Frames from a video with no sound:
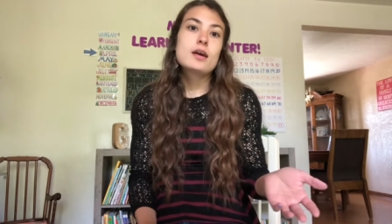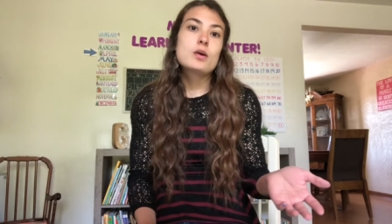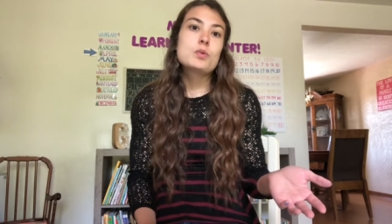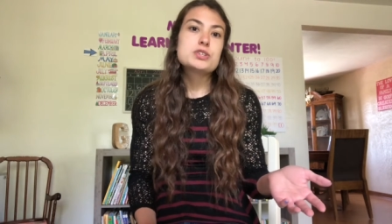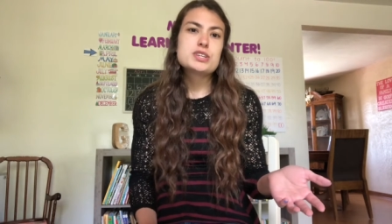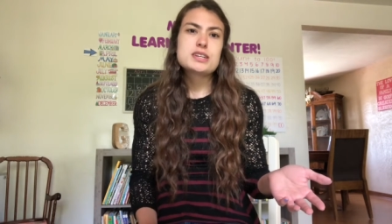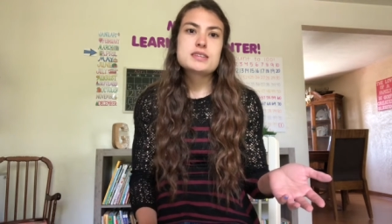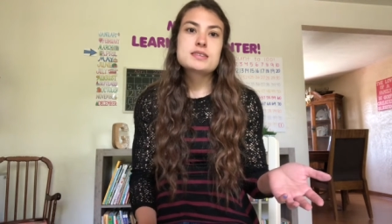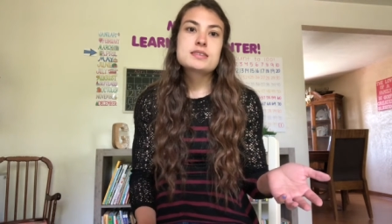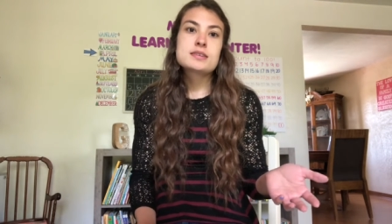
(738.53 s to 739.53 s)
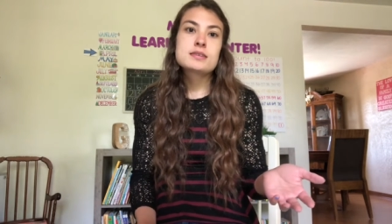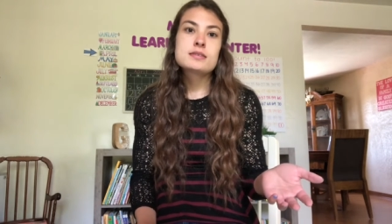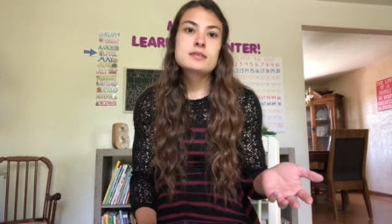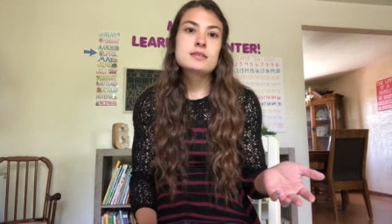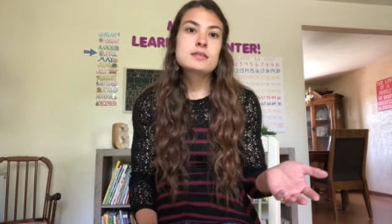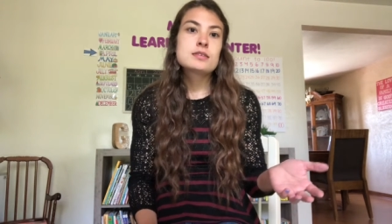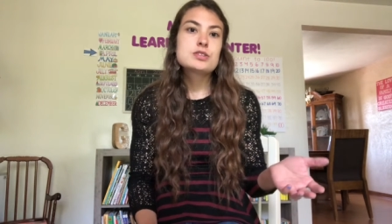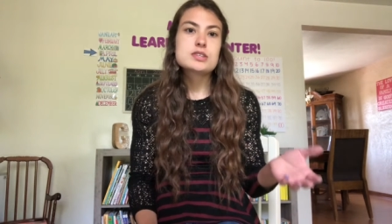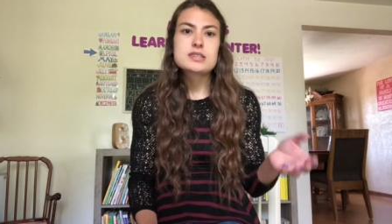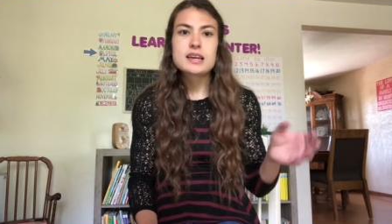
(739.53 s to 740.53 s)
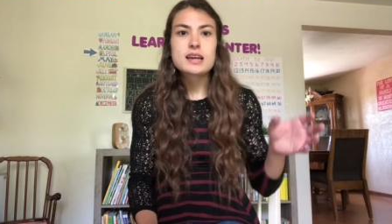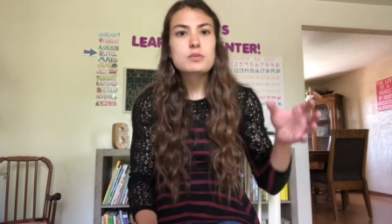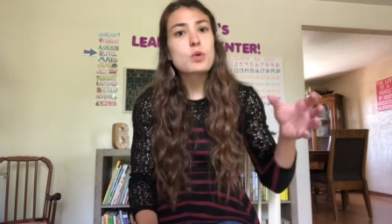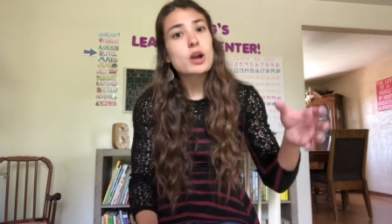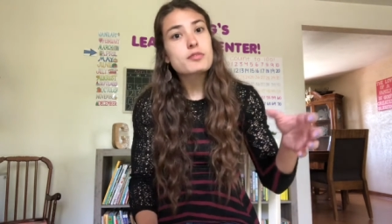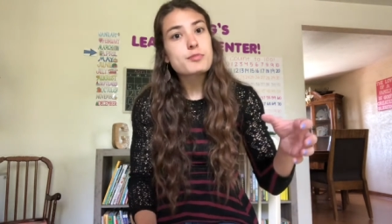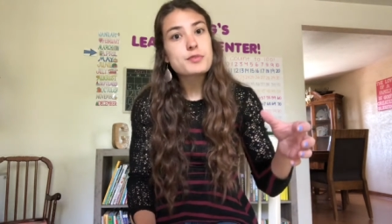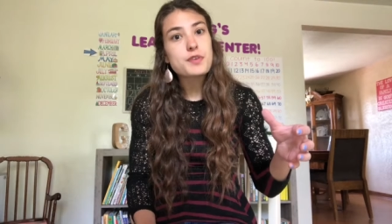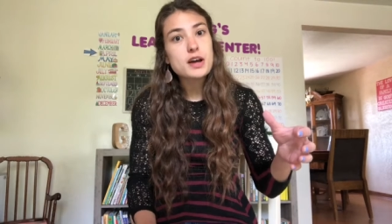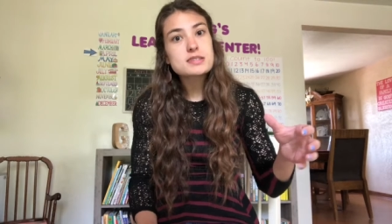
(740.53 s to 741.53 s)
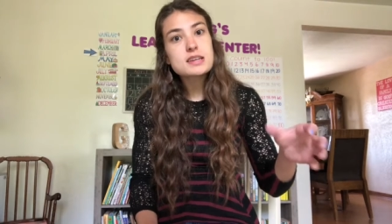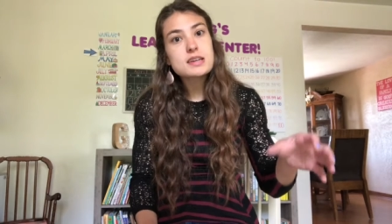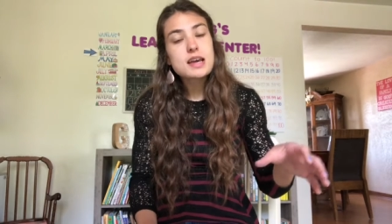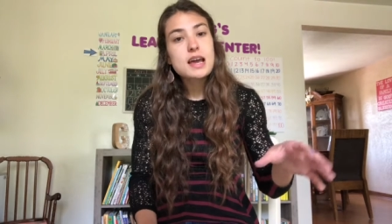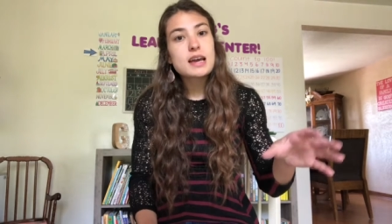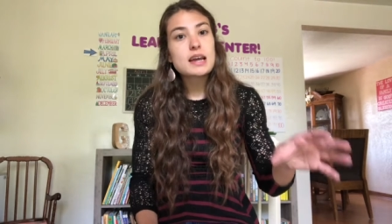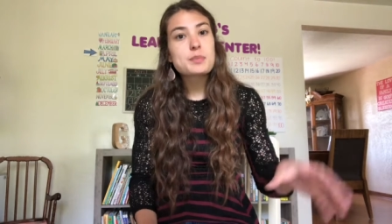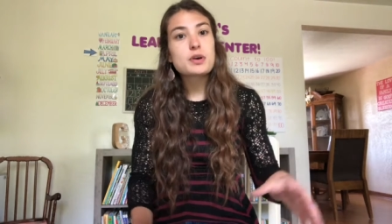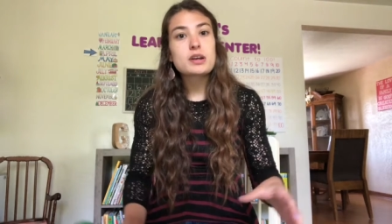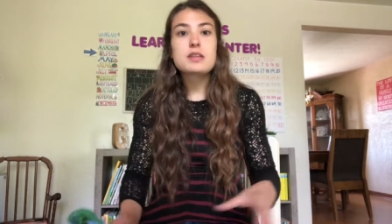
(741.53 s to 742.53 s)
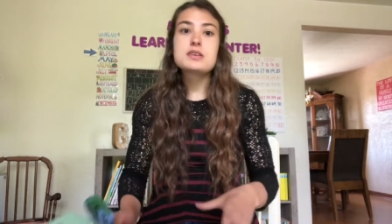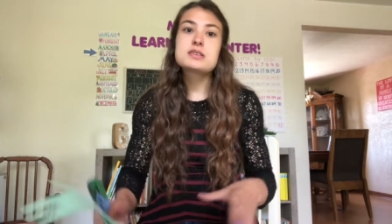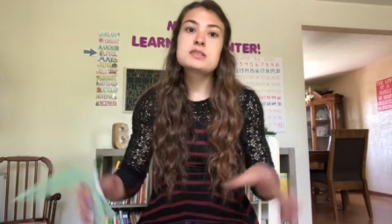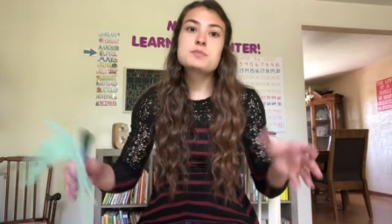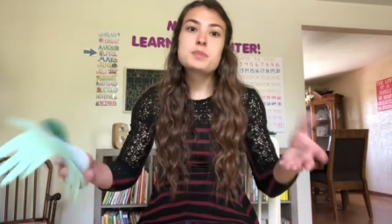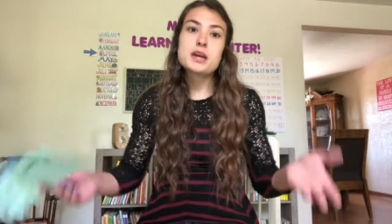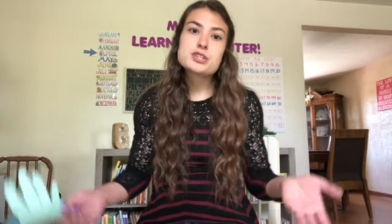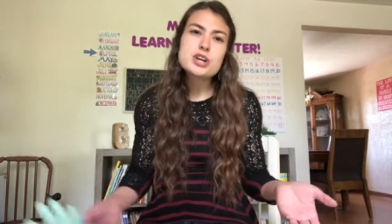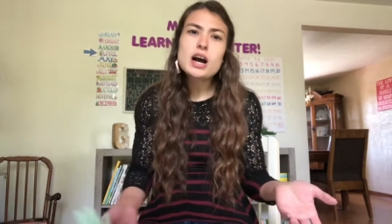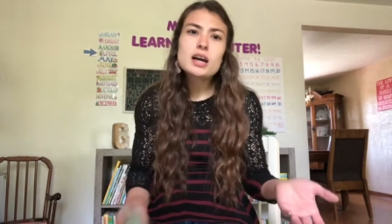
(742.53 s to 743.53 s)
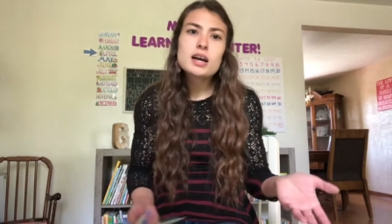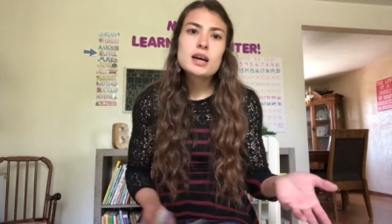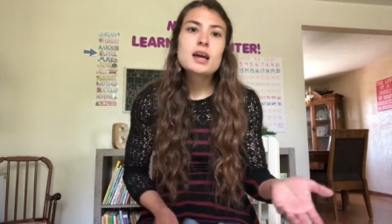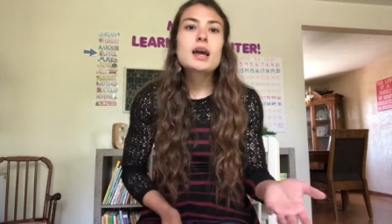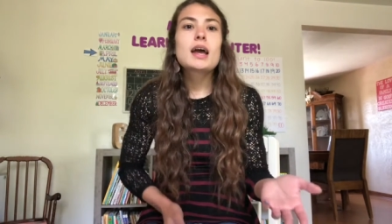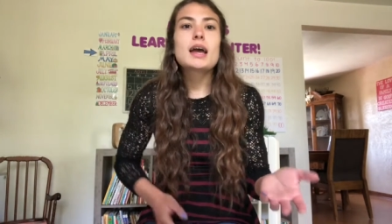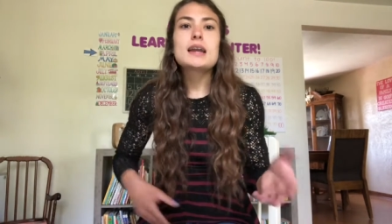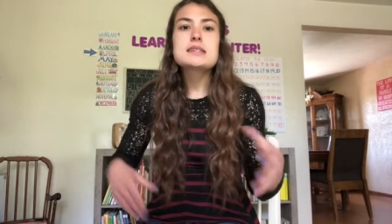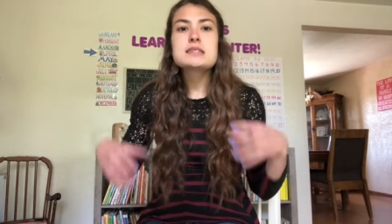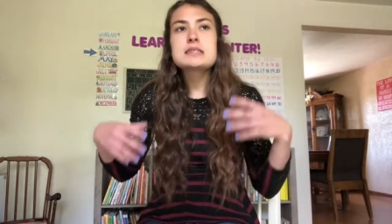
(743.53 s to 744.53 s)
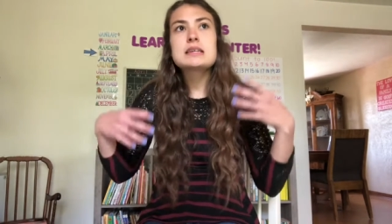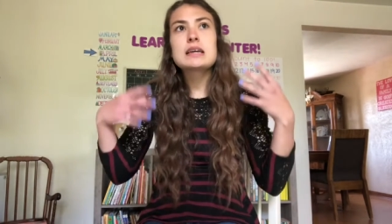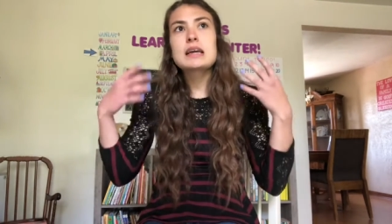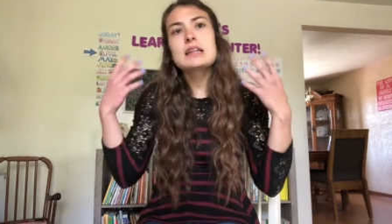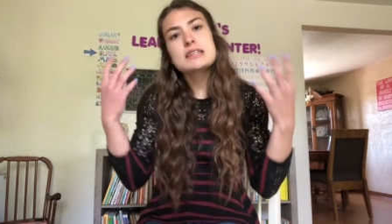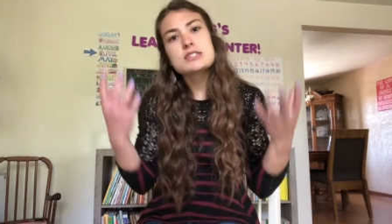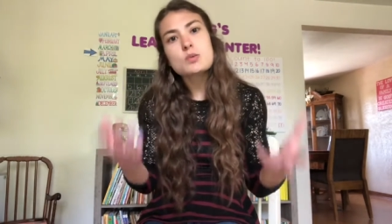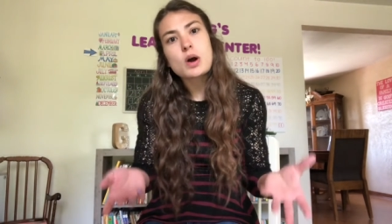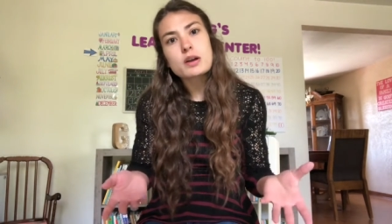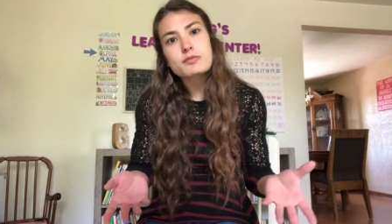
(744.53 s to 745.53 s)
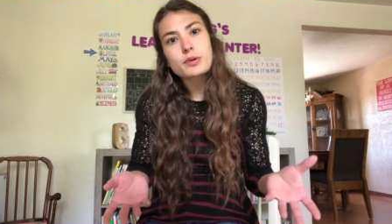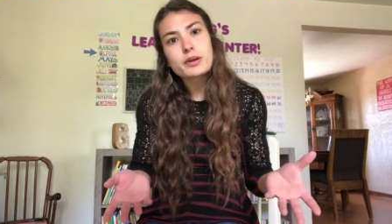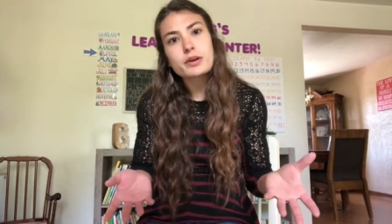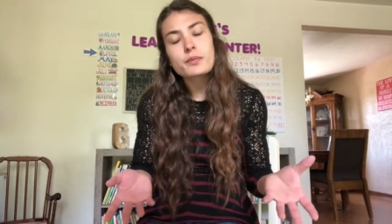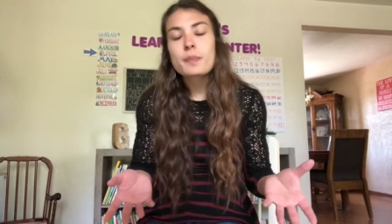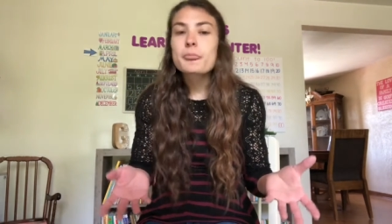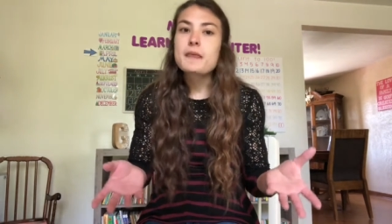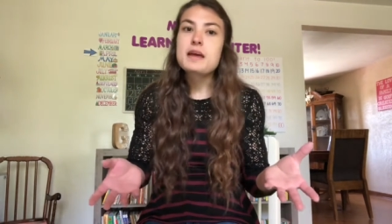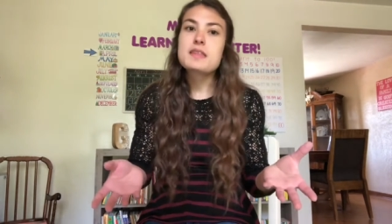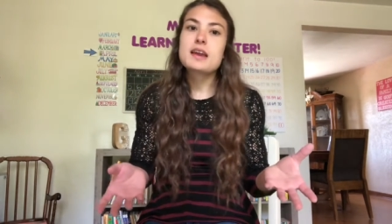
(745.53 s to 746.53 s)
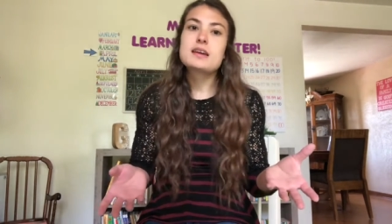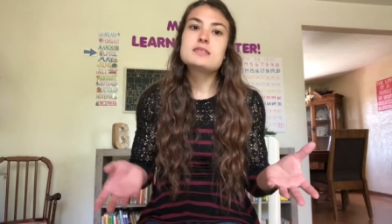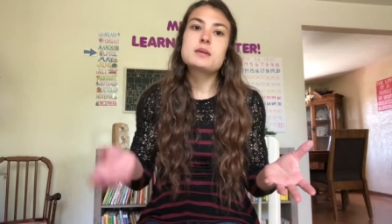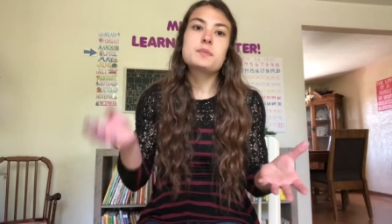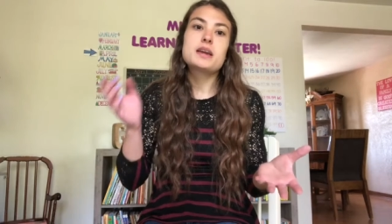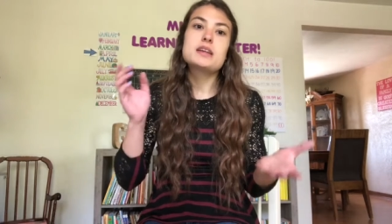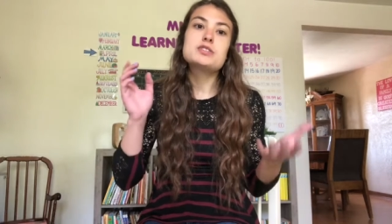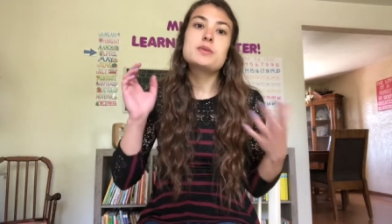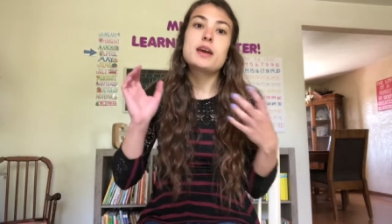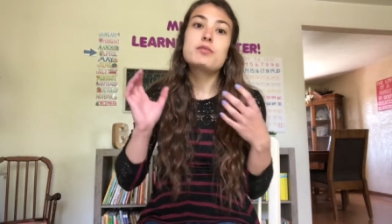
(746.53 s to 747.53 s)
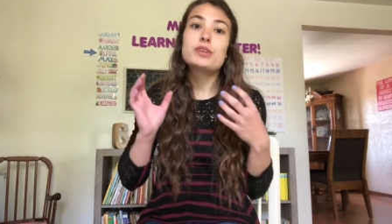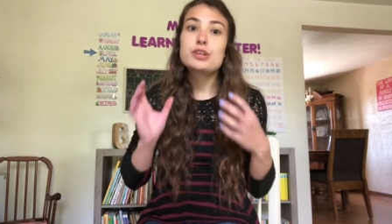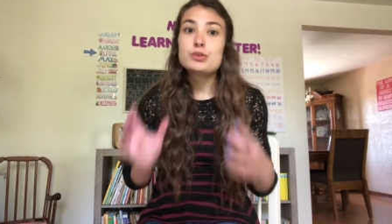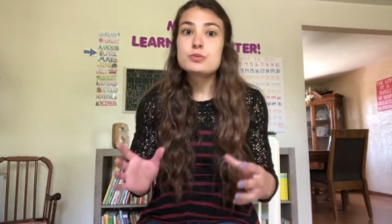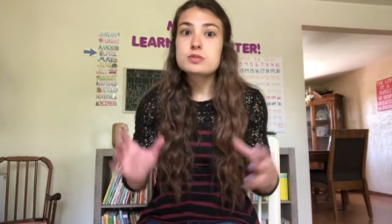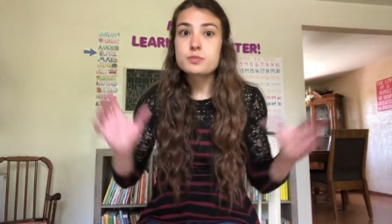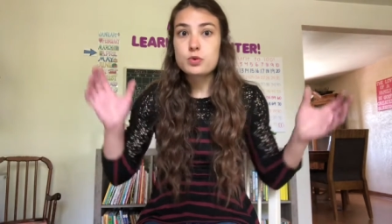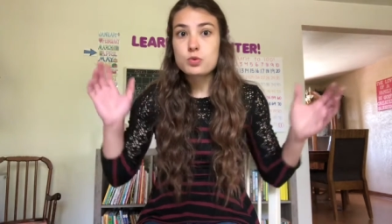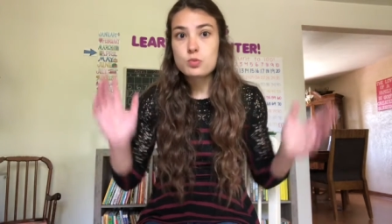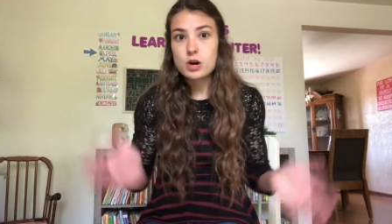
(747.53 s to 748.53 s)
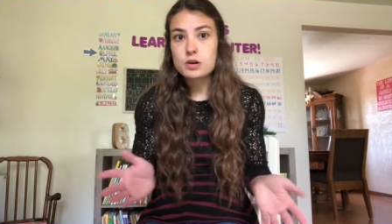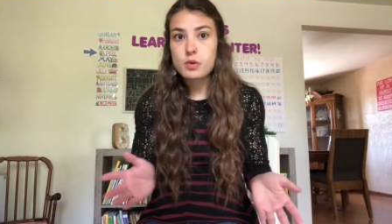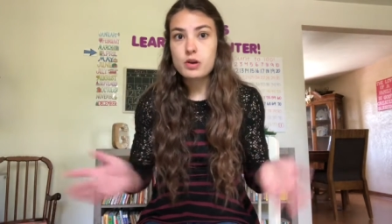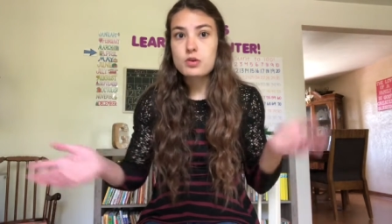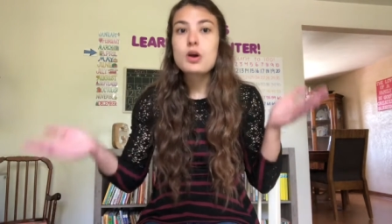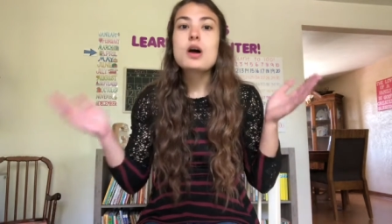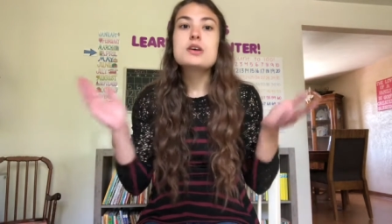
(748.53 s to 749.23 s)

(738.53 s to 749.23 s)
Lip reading: which is just, I get water from the faucet and I put it in this big jug, and it cleans the water for you, and then I dump it into a reusable water bottle.